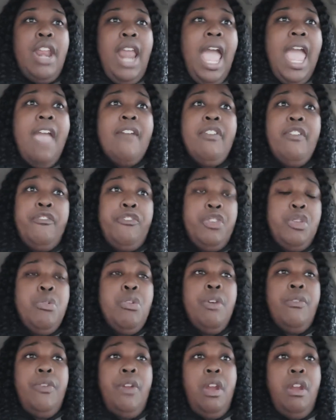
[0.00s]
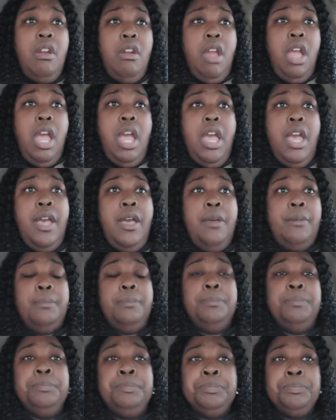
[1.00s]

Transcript: And I have a few of her. um